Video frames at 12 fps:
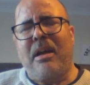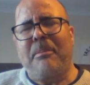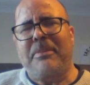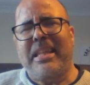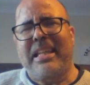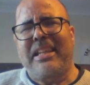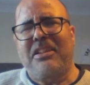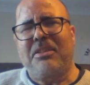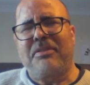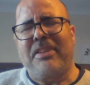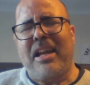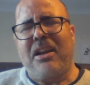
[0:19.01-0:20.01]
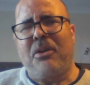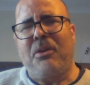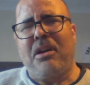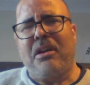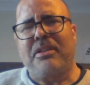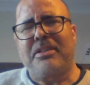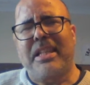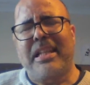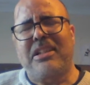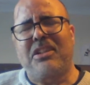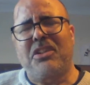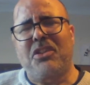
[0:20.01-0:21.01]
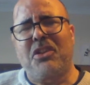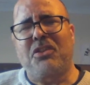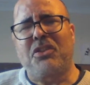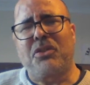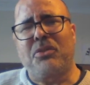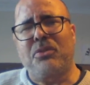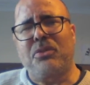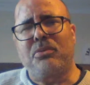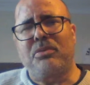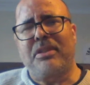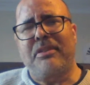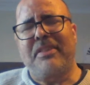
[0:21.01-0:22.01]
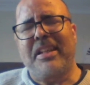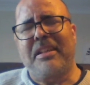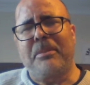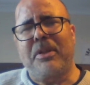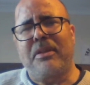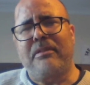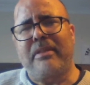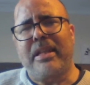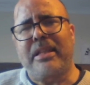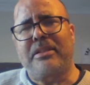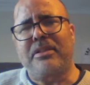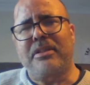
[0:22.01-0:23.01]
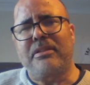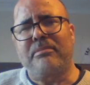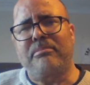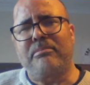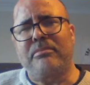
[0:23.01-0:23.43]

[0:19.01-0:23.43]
I'm thinking of how our technological development as a